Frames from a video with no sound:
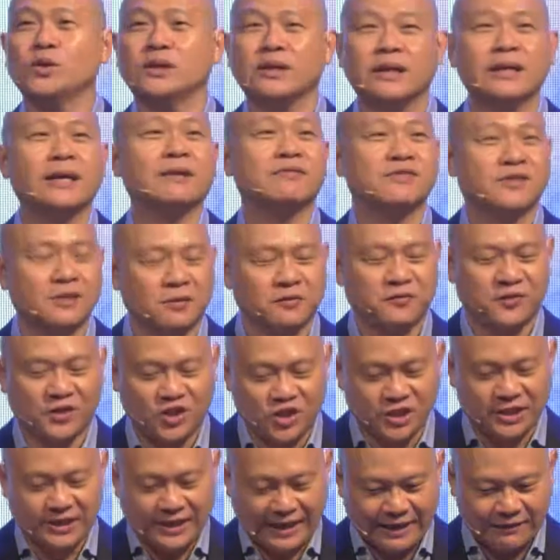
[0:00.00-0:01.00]
have
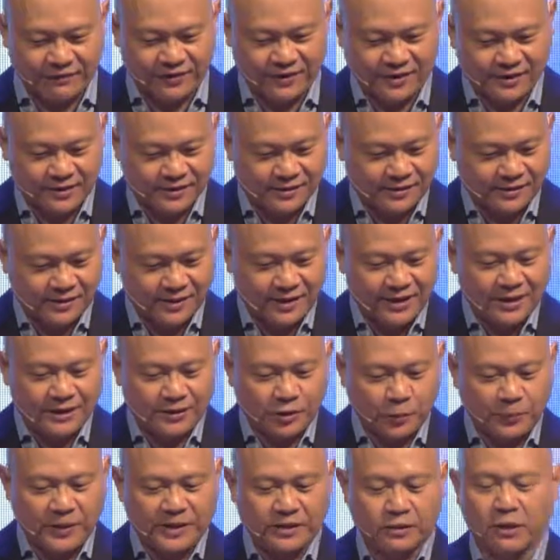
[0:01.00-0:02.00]
sufficient evidence
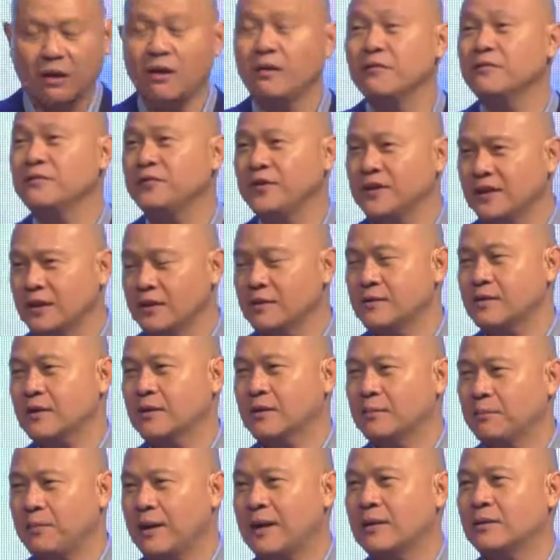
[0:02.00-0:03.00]
to be confident
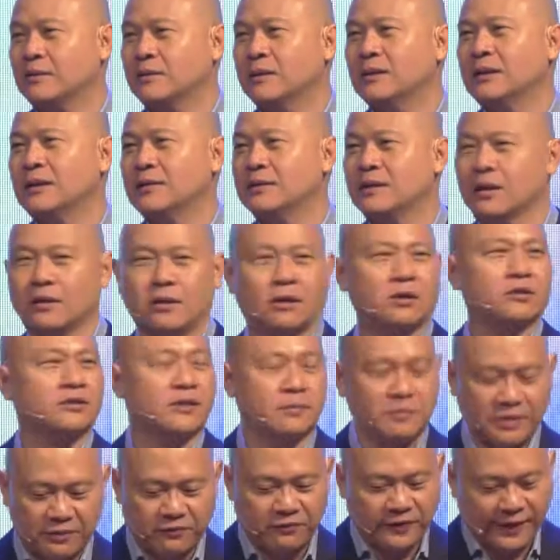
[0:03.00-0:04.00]
about the
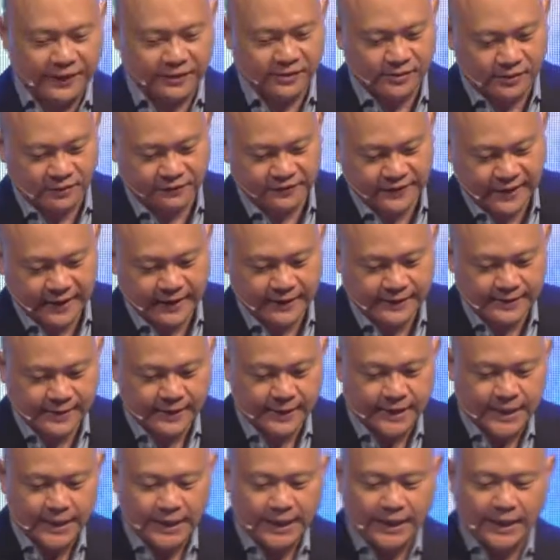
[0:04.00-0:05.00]
long-term effects of that.
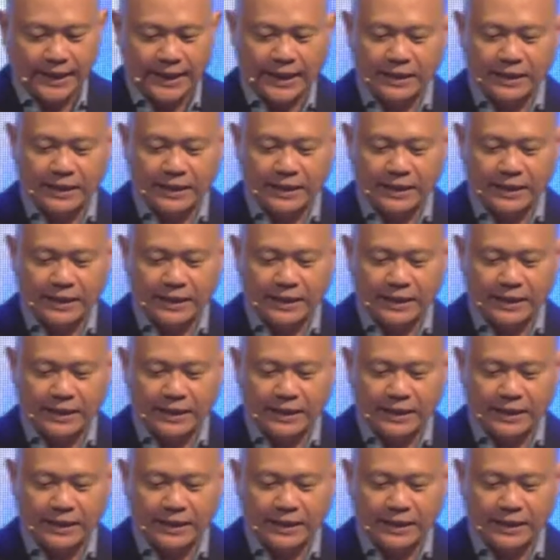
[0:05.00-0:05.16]
And